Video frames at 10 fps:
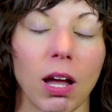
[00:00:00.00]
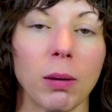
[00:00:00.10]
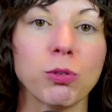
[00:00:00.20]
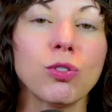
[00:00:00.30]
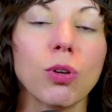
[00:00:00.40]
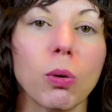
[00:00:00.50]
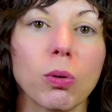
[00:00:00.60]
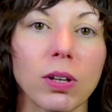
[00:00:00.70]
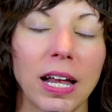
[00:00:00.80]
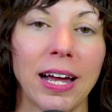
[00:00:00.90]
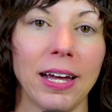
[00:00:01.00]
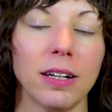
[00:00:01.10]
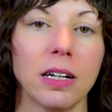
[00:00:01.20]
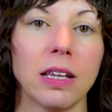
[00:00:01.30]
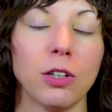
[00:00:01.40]
I'm so
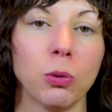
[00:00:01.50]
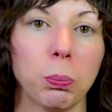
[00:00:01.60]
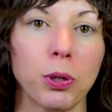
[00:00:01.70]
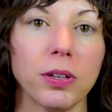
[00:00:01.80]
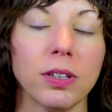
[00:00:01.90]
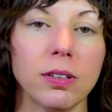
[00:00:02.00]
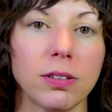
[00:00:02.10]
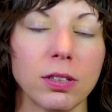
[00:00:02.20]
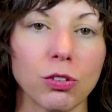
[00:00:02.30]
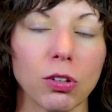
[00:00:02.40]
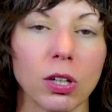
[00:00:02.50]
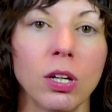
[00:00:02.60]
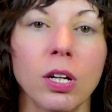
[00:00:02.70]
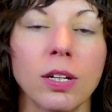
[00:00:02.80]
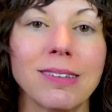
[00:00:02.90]
glad that you put the intention
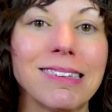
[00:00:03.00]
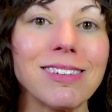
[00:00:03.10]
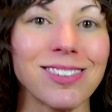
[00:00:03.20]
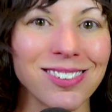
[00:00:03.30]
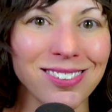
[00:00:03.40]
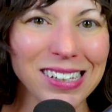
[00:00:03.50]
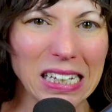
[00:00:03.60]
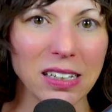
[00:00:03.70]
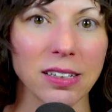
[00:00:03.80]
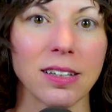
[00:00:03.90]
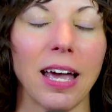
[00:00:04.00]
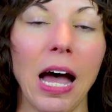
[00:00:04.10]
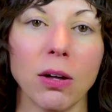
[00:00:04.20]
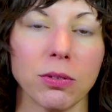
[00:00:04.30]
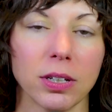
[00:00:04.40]
to seek
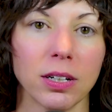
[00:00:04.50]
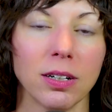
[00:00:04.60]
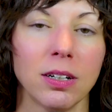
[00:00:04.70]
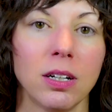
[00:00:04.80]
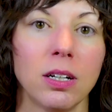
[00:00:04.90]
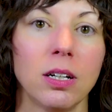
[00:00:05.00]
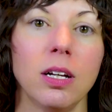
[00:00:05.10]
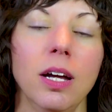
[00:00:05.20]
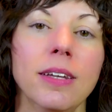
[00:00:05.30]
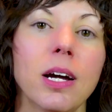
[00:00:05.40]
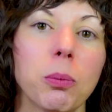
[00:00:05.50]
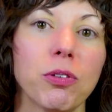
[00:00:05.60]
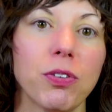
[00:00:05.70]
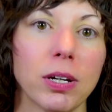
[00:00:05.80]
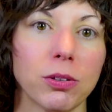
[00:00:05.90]
out there and that we
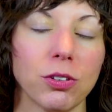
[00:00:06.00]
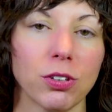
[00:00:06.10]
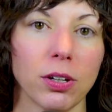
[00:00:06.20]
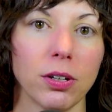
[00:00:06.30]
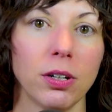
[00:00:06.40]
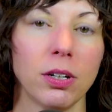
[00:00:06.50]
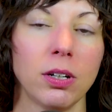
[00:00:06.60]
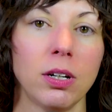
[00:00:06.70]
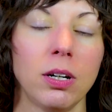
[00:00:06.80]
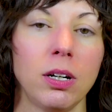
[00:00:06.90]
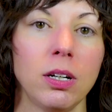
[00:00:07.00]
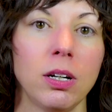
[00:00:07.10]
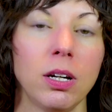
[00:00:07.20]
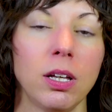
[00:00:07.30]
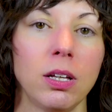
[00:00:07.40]
found each other.
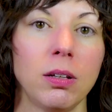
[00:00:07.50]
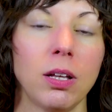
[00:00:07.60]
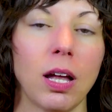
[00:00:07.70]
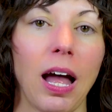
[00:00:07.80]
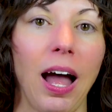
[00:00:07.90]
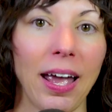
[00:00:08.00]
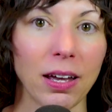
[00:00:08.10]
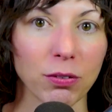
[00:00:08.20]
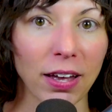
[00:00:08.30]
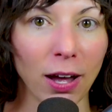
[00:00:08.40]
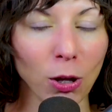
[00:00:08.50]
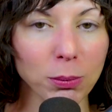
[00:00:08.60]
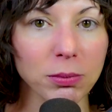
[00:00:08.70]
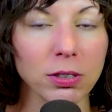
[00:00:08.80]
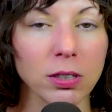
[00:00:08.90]
I have
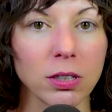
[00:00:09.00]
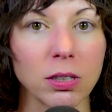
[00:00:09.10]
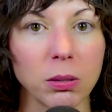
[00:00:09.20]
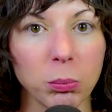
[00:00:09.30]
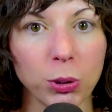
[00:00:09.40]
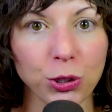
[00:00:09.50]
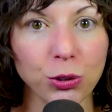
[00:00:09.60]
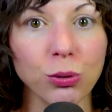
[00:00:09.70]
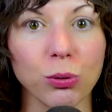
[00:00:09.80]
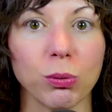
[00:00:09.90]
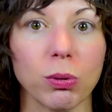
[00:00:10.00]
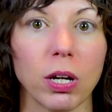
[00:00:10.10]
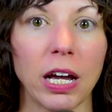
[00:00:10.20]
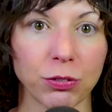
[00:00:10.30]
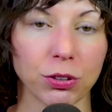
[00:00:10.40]
helped, but you
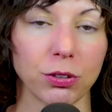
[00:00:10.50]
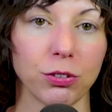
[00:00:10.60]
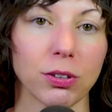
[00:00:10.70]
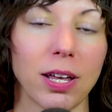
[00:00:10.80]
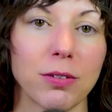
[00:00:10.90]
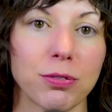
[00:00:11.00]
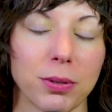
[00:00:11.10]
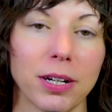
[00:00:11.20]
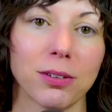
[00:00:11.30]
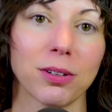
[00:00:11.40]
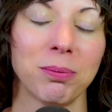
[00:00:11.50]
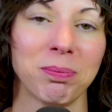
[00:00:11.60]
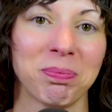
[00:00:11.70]
have turned your life around.